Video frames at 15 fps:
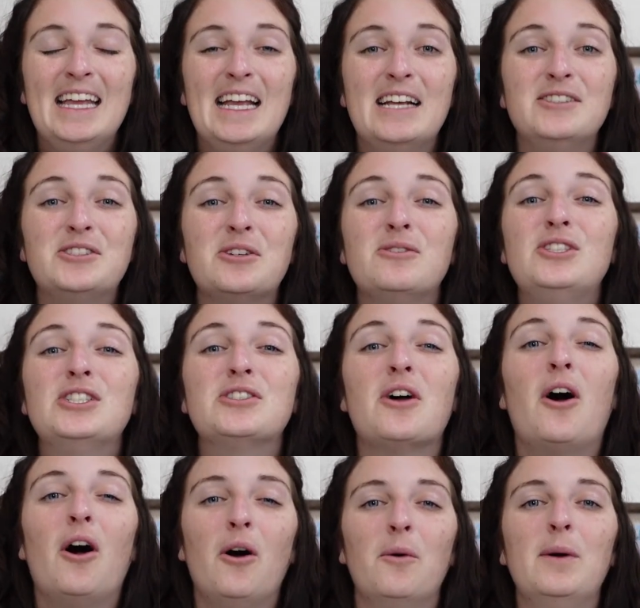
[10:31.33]
And so just
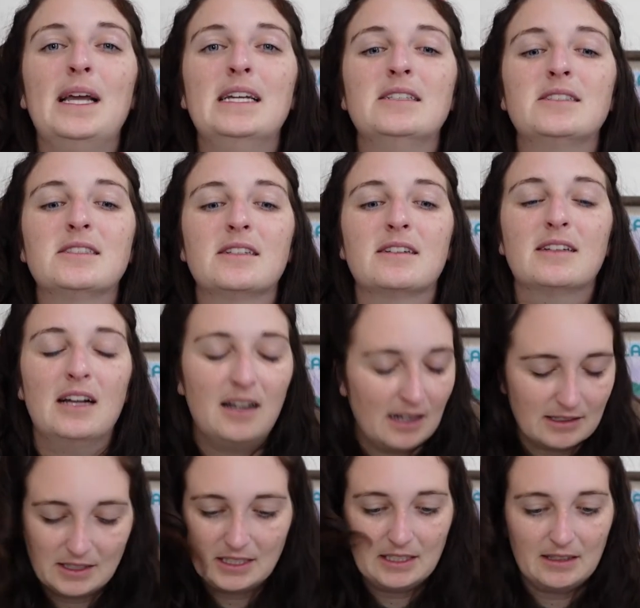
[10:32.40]
always
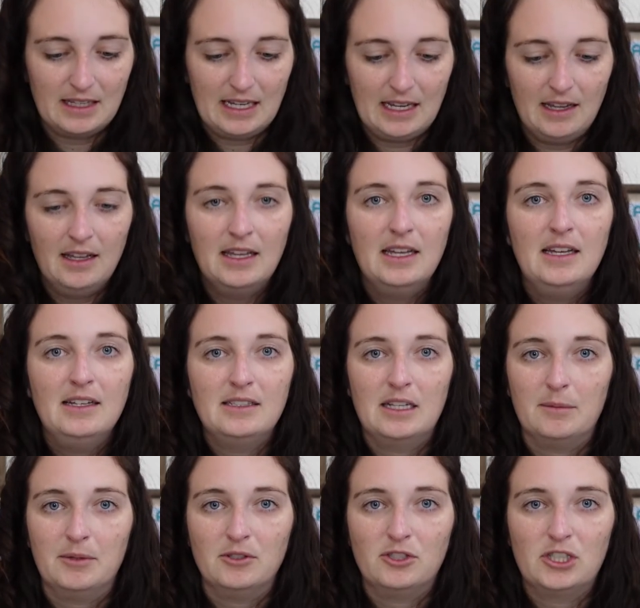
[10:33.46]
constantly
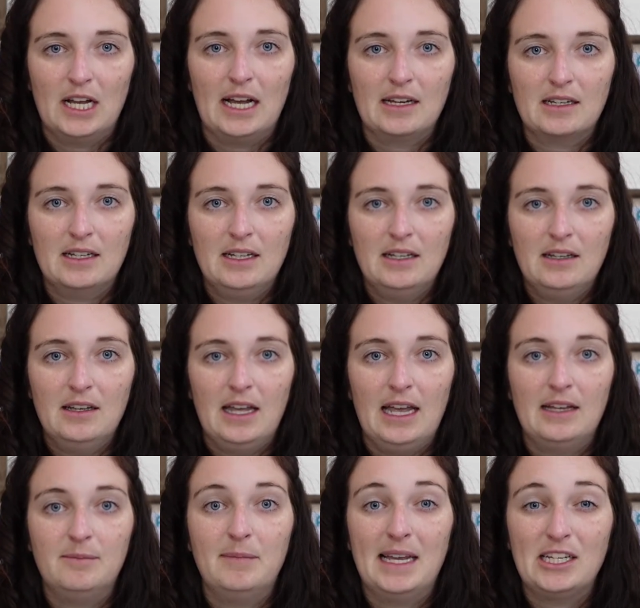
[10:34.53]
double check
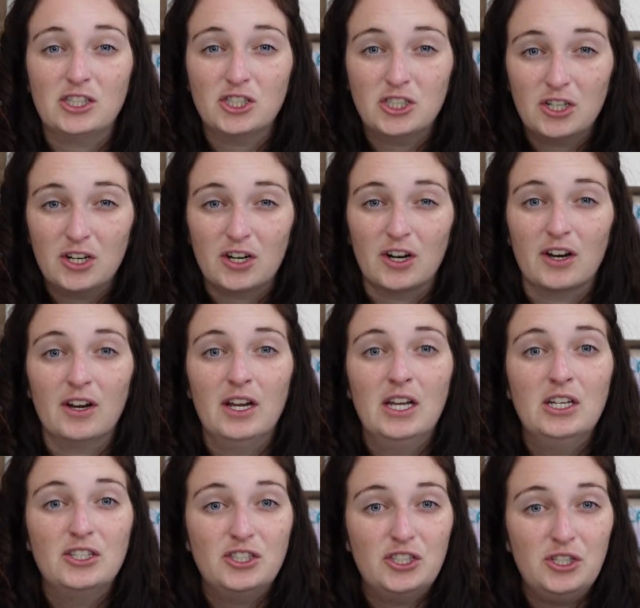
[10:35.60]
and make sure
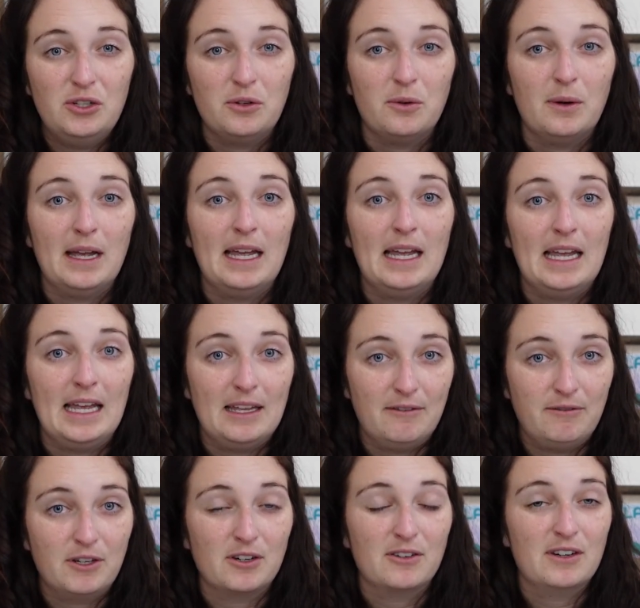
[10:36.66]
too,
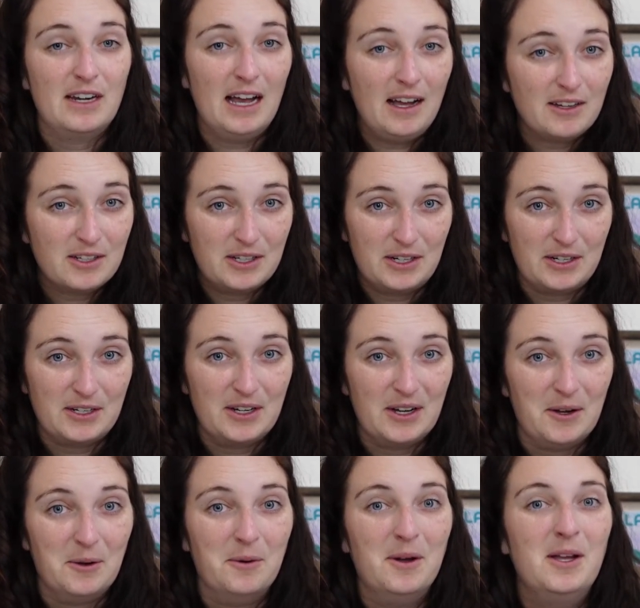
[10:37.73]
if you're not gonna
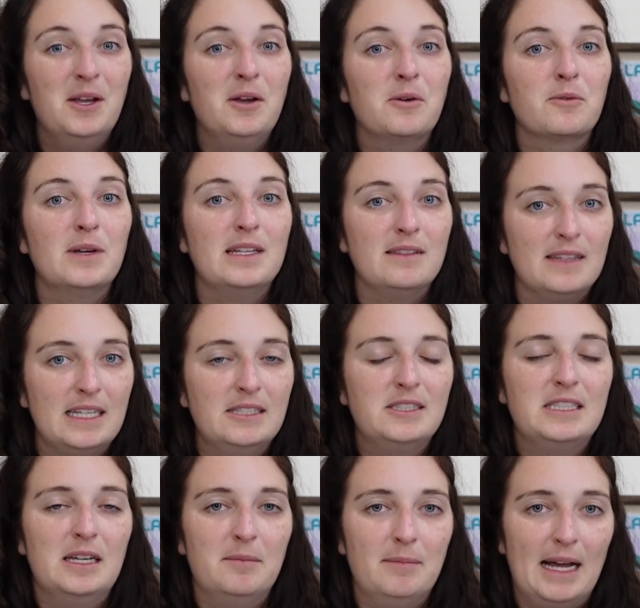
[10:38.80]
go,
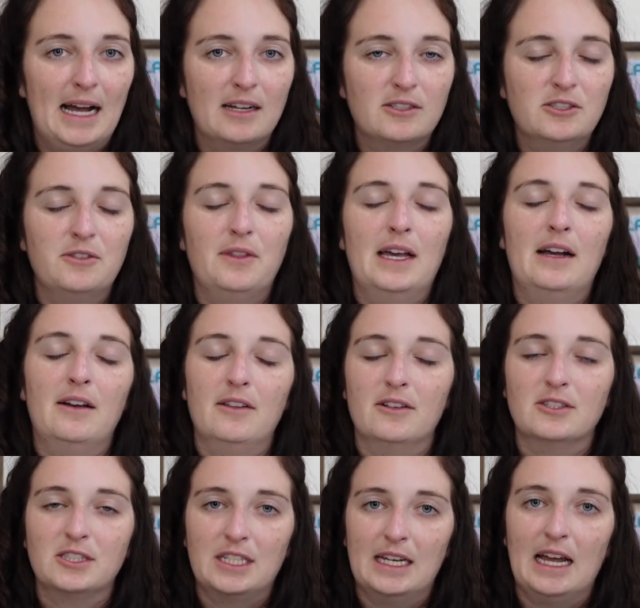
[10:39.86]
release it back so that
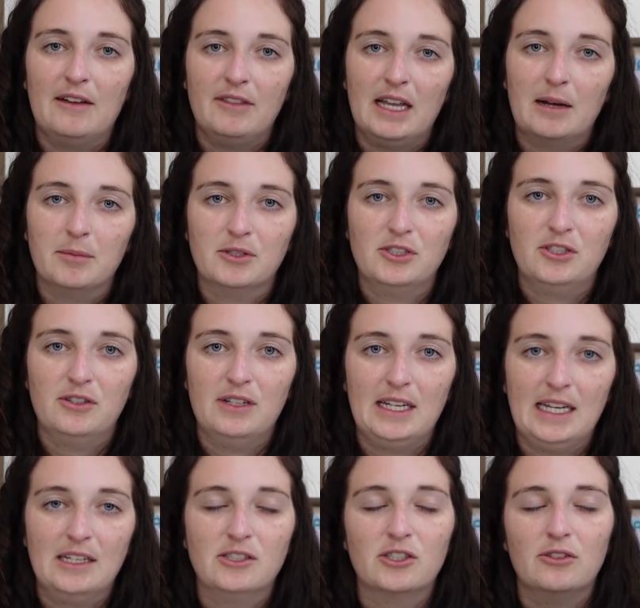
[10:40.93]
others can have the
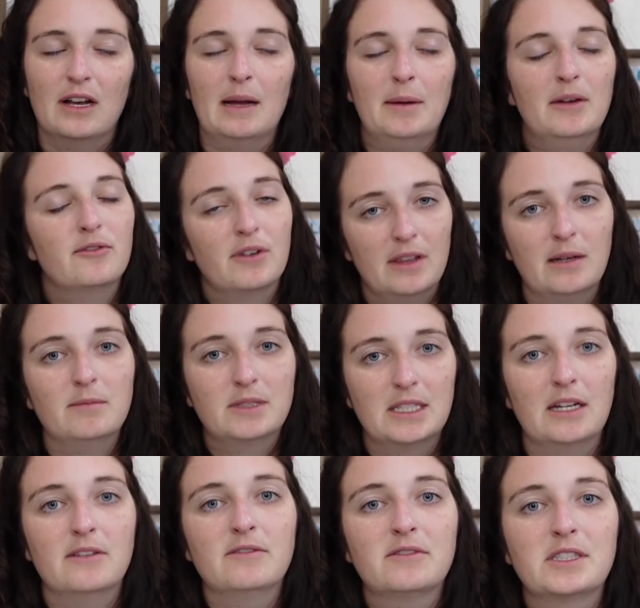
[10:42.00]
opportunity to grab it for
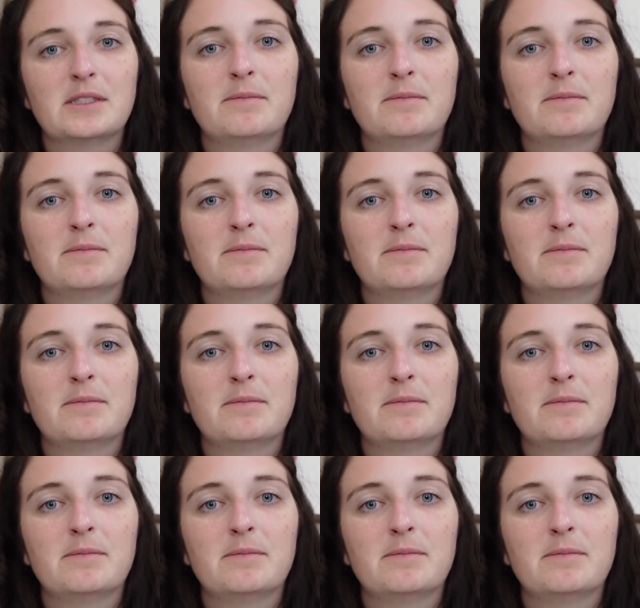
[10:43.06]
themselves.